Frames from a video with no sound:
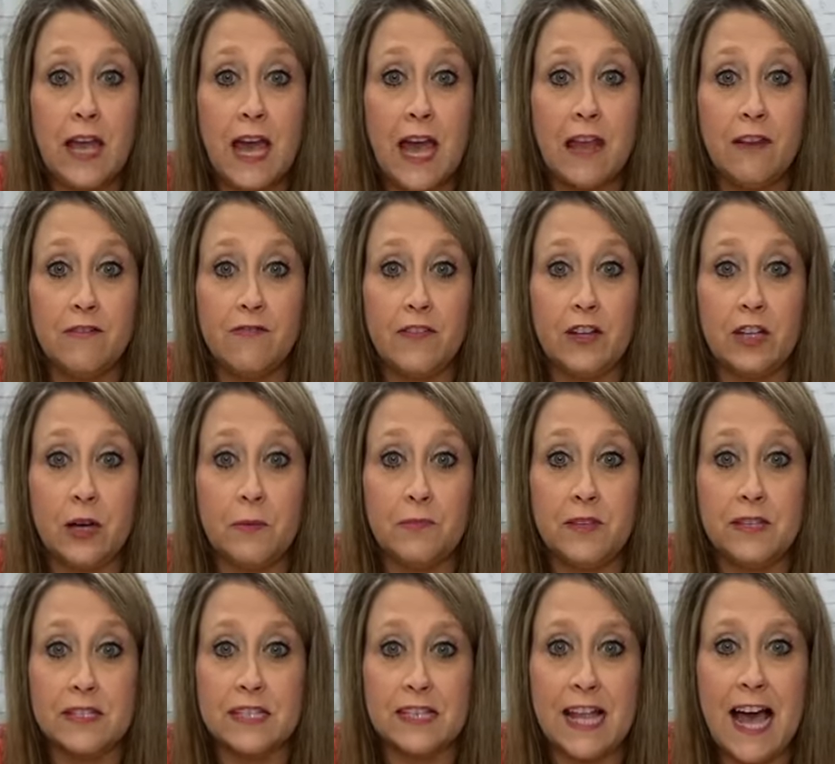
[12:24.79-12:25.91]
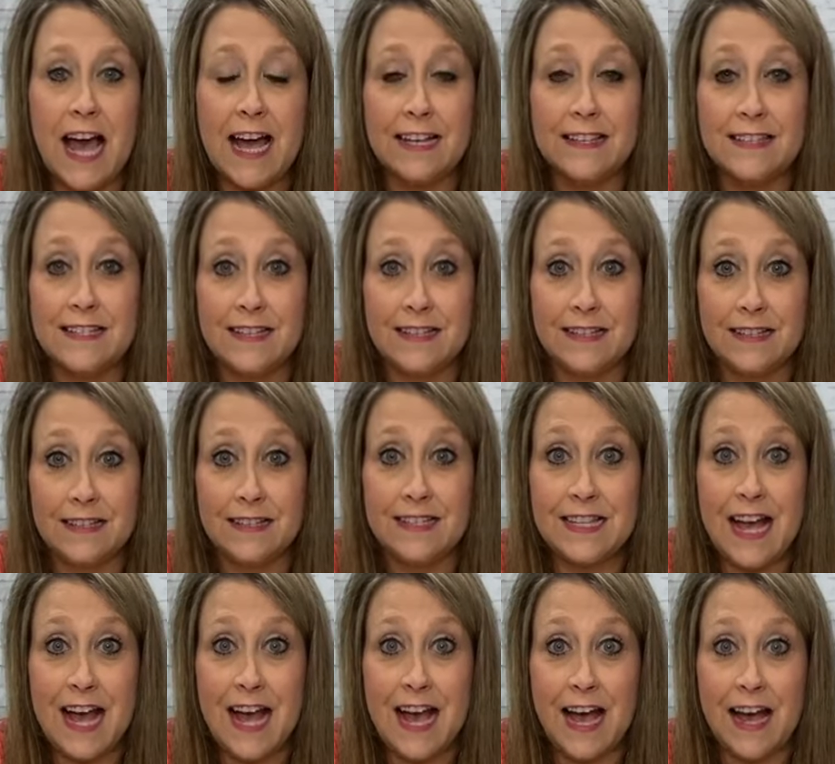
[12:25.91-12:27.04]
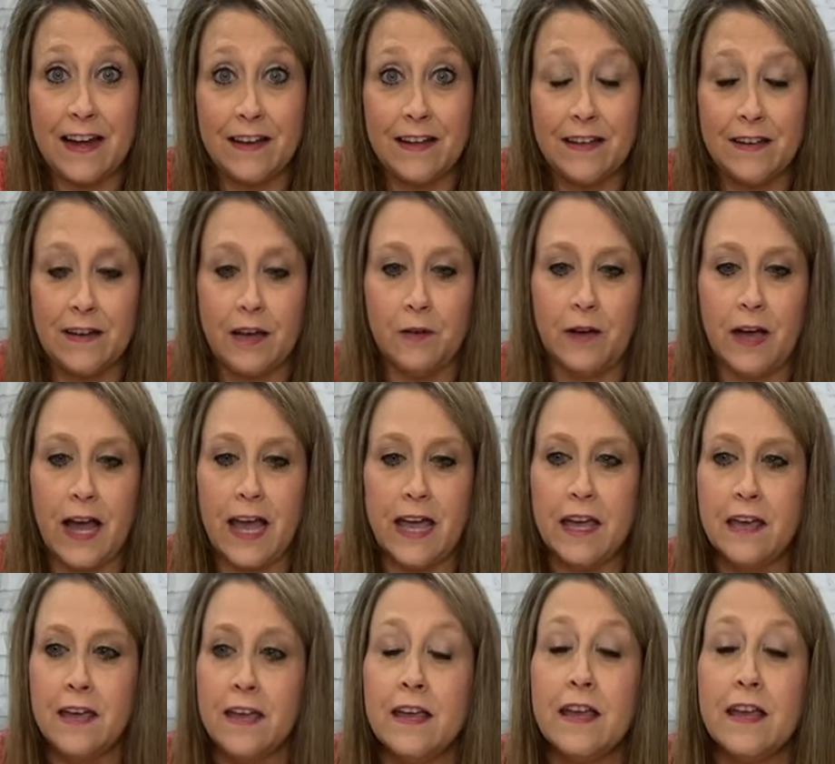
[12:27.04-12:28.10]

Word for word: and fill up this last side, okay?